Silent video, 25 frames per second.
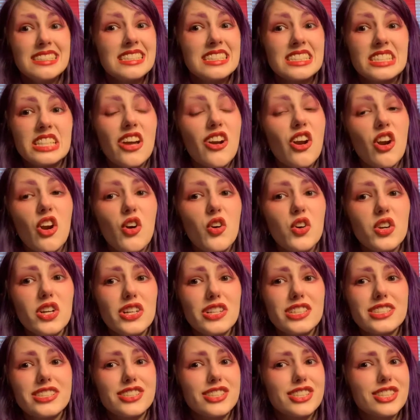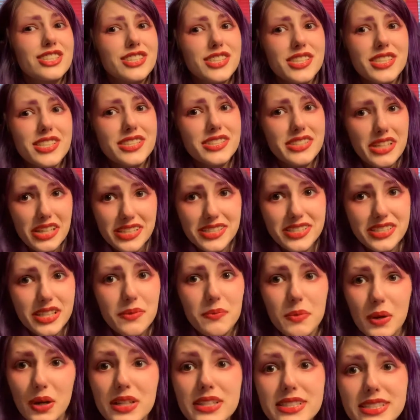their owner is just a disgusting
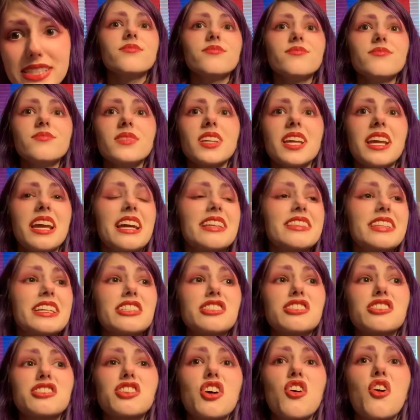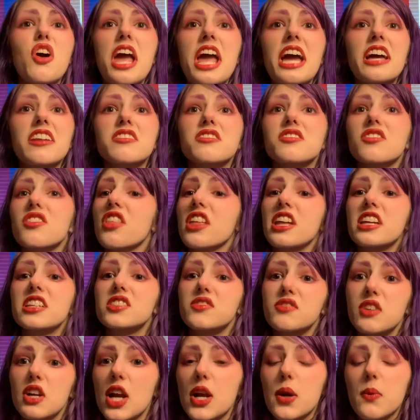person and they just don't handle things
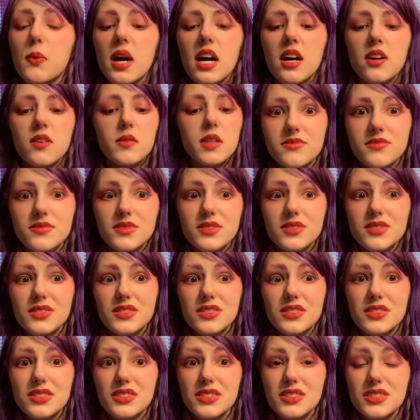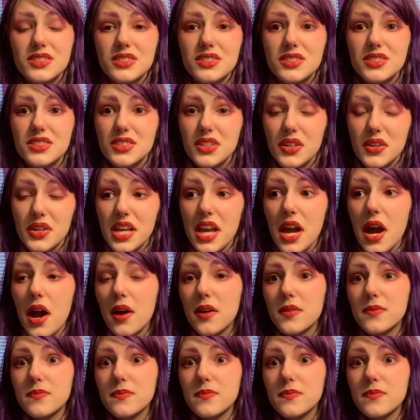very well. So yeah.